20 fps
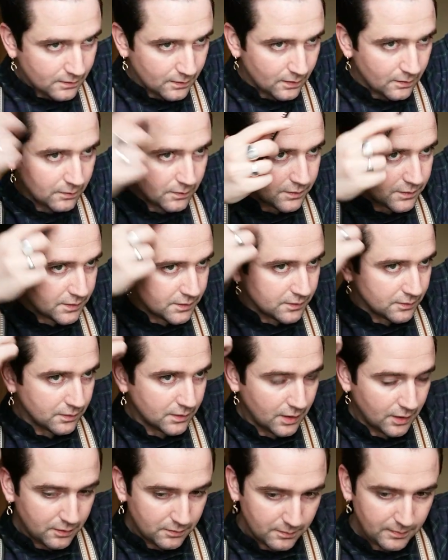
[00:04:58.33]
So once it's all
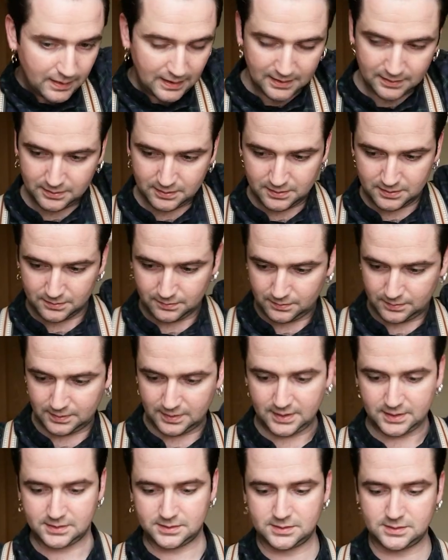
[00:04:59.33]
coming back with
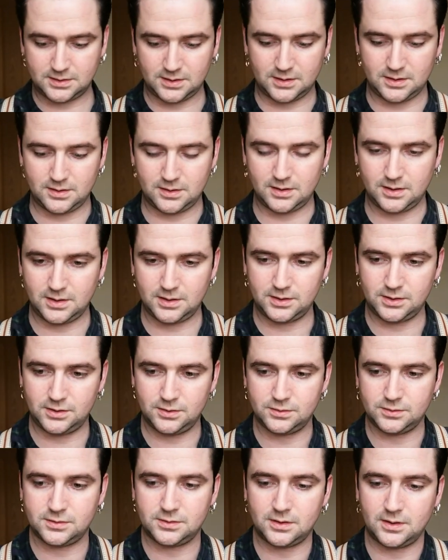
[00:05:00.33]
this, I
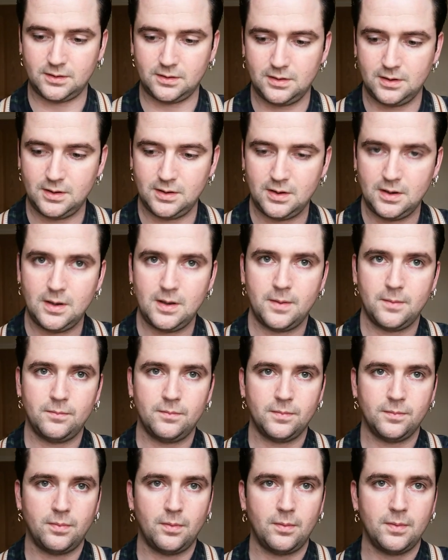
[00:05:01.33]
use
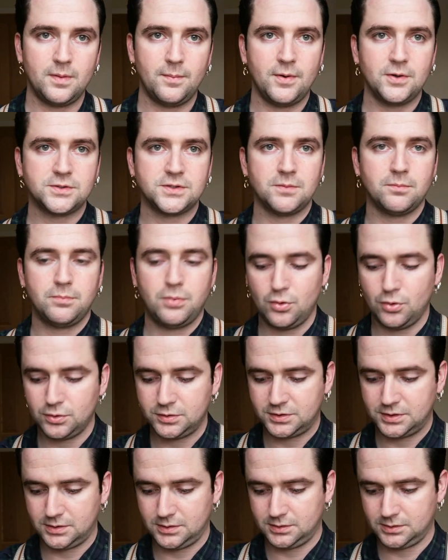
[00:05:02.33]
probably the most
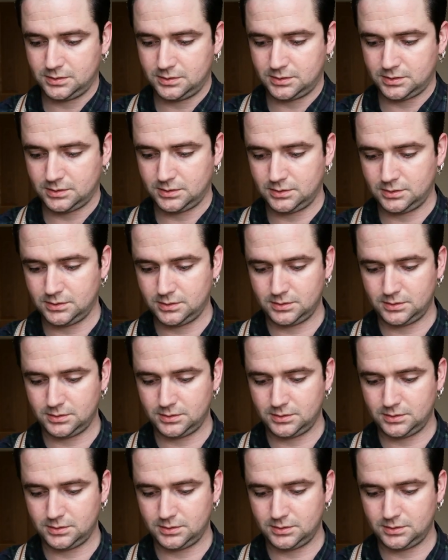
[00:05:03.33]
important